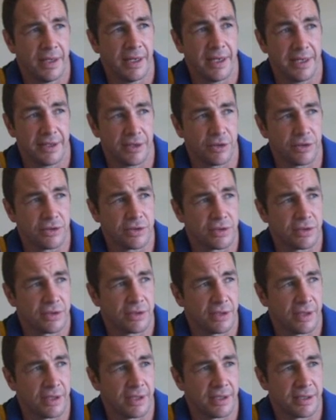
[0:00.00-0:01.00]
Yeah, it
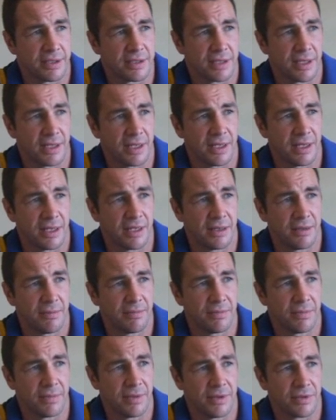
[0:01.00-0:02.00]
does. It's
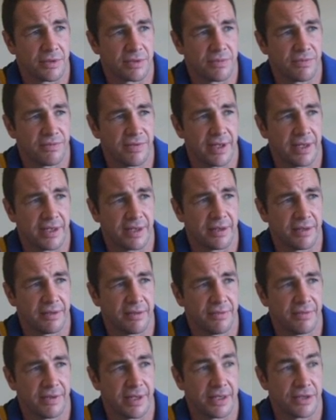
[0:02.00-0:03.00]
very,
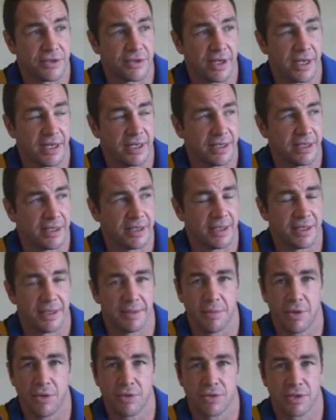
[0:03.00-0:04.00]
very draining
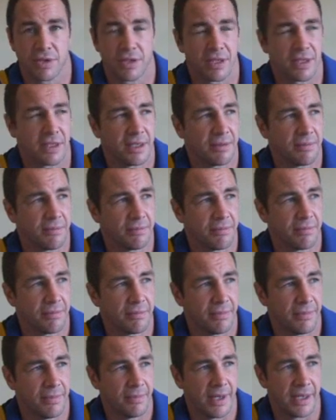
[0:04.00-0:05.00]
emotionally,
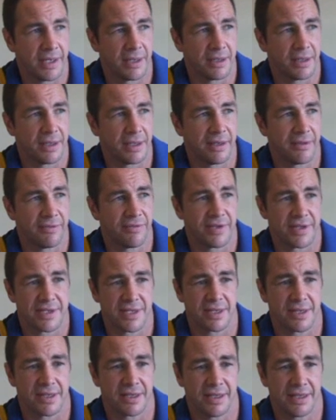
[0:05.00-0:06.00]
mentally, and
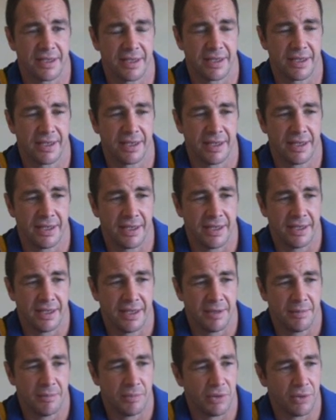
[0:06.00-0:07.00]
physically.
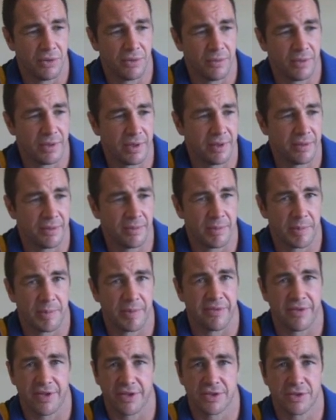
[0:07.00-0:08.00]
But we're
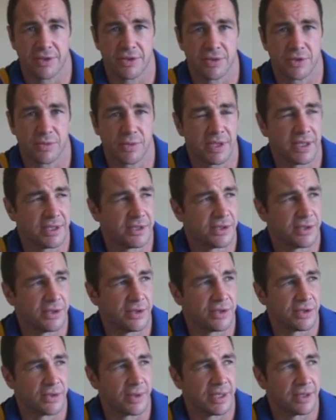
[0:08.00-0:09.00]
professionals. We need
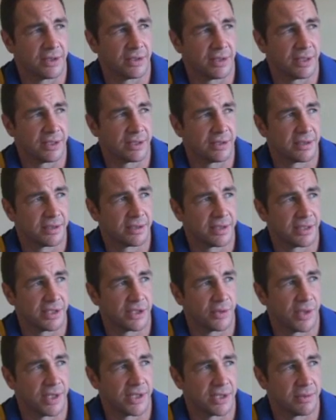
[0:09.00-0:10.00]
to handle this
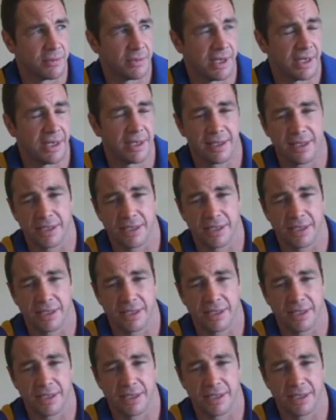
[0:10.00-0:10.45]
situation better.